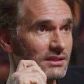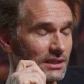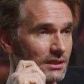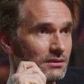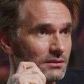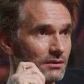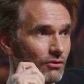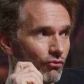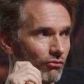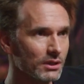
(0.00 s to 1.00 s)
did
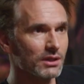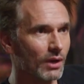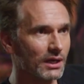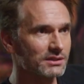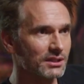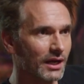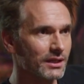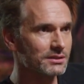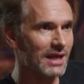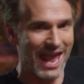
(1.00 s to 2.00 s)
really well in
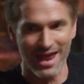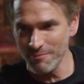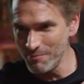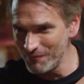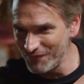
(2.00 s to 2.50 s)
science and